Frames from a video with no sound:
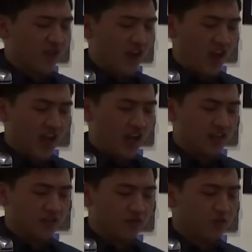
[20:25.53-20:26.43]
hand
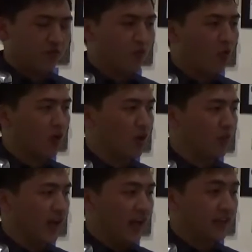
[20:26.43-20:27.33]
and forearm
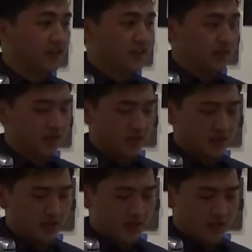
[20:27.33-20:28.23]
ached.
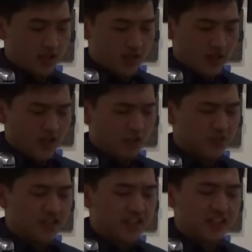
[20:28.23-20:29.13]
He was
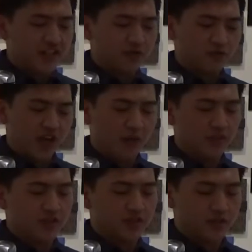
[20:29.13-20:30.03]
dizzy and
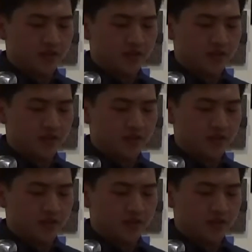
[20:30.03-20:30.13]
famished.